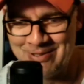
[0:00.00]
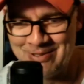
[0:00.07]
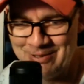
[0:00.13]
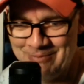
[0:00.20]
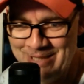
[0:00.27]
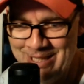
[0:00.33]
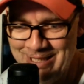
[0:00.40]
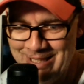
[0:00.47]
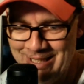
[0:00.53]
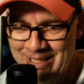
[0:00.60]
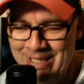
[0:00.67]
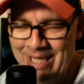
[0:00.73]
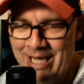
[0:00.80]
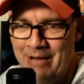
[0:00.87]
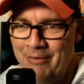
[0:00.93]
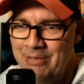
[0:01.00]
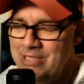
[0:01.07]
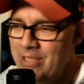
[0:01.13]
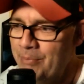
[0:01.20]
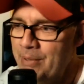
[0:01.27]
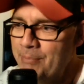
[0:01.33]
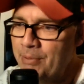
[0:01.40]
media. I always Got tell
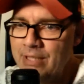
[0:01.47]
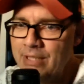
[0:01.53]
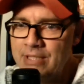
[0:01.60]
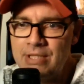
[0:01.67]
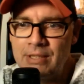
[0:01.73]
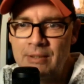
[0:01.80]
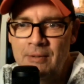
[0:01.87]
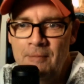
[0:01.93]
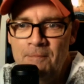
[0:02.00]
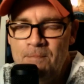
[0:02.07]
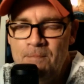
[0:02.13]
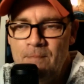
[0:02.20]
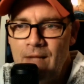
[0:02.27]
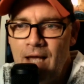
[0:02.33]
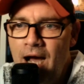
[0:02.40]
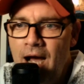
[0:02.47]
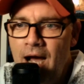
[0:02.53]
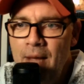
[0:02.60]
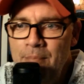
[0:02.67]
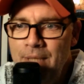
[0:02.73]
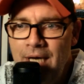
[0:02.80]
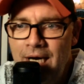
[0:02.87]
it. people listen,
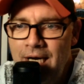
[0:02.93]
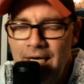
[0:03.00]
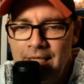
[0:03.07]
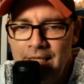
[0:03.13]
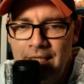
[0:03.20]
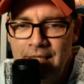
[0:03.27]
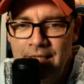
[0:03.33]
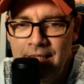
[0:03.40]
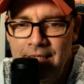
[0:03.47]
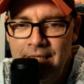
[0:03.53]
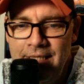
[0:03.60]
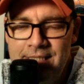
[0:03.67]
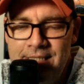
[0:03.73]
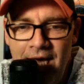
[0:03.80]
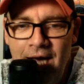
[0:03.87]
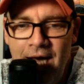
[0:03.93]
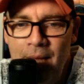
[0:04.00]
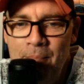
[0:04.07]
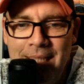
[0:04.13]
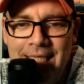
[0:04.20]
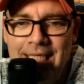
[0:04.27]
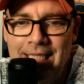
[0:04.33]
I'm not it's not
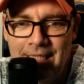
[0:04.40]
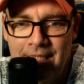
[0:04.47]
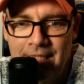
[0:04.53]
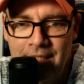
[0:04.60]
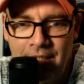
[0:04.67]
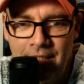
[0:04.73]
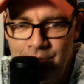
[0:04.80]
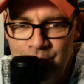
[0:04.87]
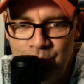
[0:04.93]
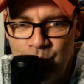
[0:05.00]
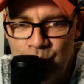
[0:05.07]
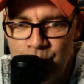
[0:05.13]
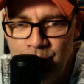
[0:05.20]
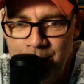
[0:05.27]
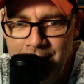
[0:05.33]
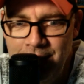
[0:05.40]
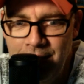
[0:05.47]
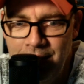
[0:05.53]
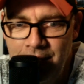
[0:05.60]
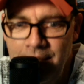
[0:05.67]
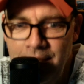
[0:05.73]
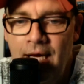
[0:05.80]
me on social mm-hmm. media.
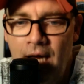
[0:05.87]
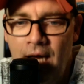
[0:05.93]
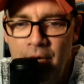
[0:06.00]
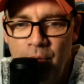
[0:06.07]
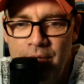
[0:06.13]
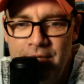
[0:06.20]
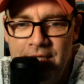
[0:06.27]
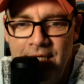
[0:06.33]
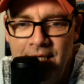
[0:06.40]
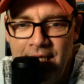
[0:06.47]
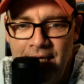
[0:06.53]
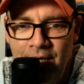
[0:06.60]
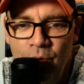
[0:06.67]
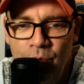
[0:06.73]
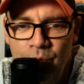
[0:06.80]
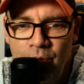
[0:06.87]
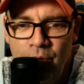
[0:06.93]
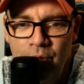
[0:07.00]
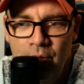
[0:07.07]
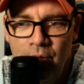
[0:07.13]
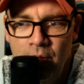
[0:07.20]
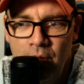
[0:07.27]
Yeah, I yeah. run the account,
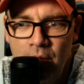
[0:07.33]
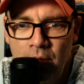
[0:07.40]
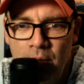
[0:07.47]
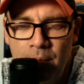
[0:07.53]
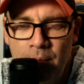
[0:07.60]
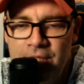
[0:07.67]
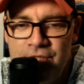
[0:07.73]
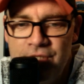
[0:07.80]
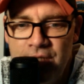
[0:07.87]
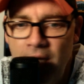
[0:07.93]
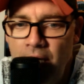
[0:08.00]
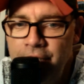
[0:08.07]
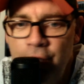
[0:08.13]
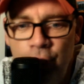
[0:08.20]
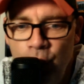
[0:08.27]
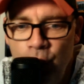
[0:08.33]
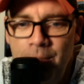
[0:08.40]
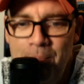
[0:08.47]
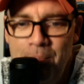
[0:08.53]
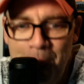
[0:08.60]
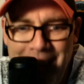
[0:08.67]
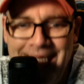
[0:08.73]
but it's not a
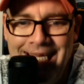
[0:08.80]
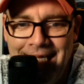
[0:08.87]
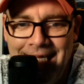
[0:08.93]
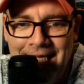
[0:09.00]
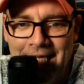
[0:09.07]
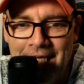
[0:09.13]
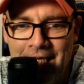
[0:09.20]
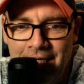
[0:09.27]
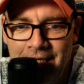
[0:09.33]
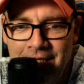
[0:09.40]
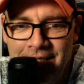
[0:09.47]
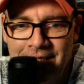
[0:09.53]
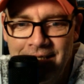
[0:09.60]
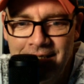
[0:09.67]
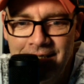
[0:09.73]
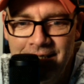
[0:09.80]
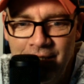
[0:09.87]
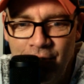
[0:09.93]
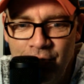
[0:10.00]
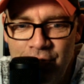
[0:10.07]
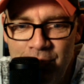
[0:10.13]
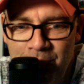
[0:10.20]
human being. Mm-hmm. You know,
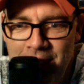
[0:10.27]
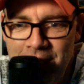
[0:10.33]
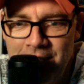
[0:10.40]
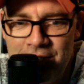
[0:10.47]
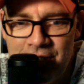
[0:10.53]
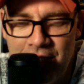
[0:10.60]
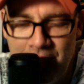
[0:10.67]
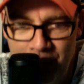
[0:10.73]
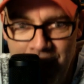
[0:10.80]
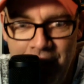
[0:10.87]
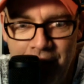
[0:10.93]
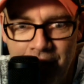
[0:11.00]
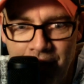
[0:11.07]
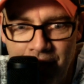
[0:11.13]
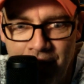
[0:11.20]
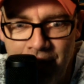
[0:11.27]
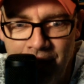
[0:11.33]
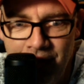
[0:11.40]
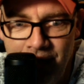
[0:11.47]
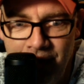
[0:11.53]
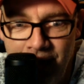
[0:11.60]
mm-hmm. to me, it's a comedian and